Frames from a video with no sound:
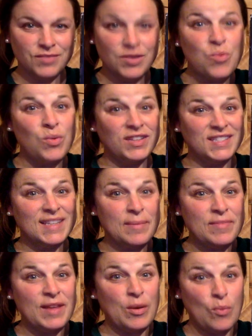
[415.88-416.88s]
when
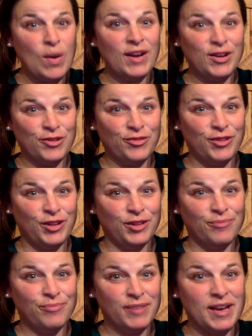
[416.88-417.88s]
something wonderful
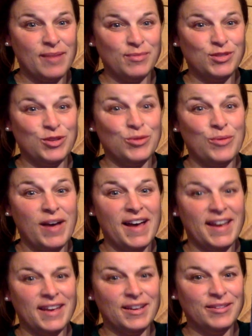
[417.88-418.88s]
comes your way.